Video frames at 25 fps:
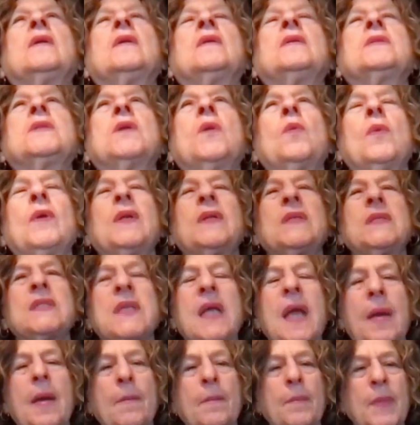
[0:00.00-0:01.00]
So what does
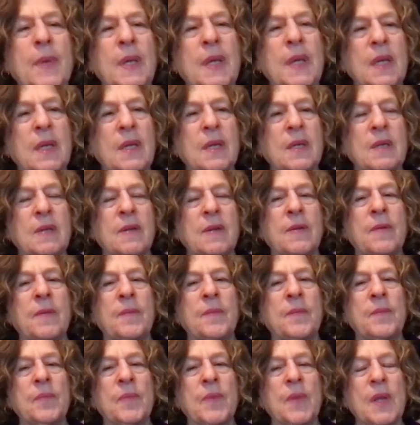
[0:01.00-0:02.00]
that mean?
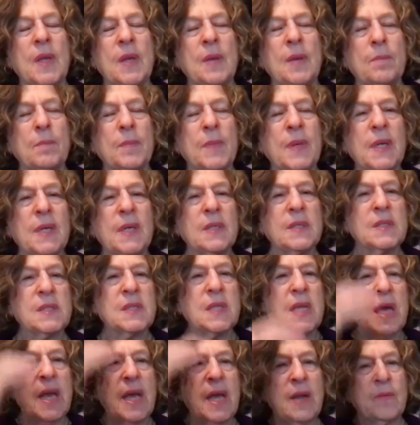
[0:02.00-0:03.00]
It
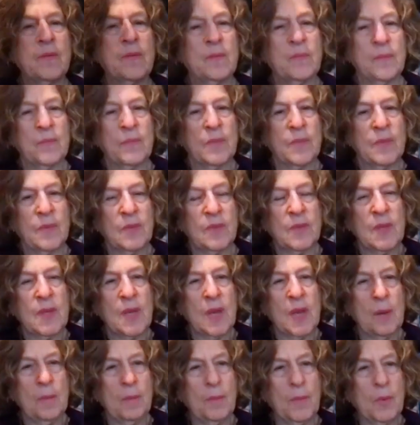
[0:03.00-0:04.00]
means that
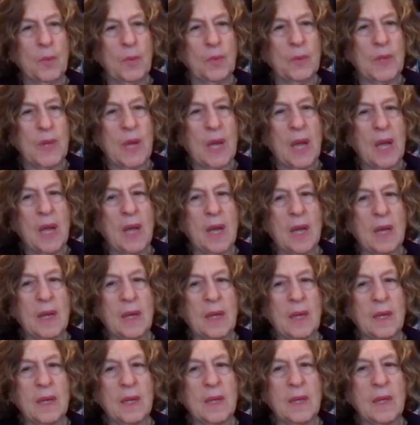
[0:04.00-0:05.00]
the
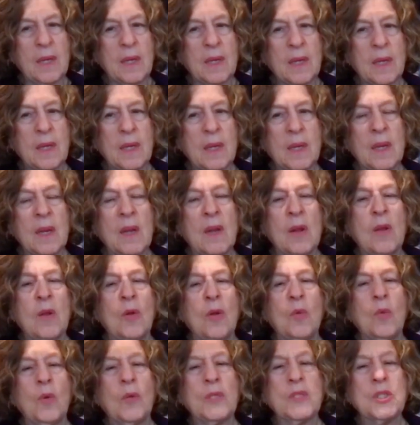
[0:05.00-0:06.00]
emunah,
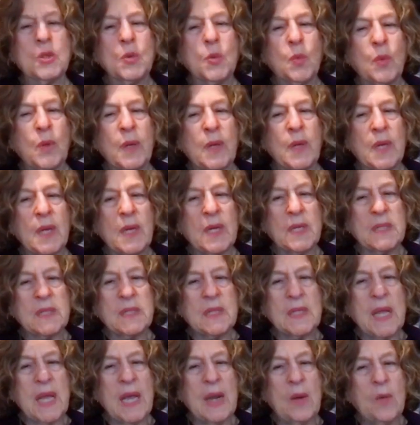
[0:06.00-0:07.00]
which
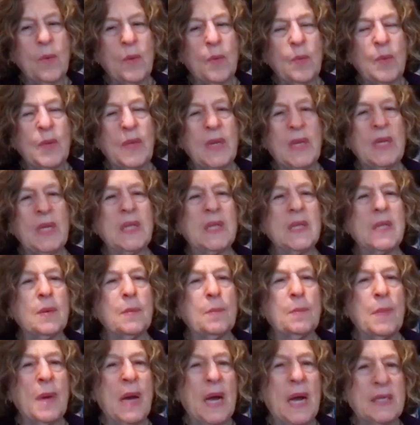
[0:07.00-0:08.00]
it's like when we eat the
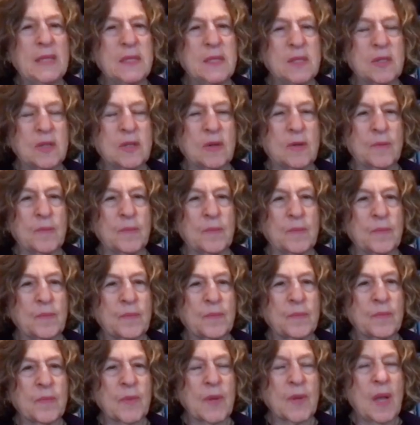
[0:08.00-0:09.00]
matzah
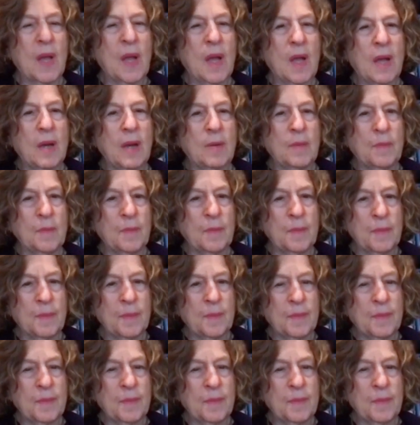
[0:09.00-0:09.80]
on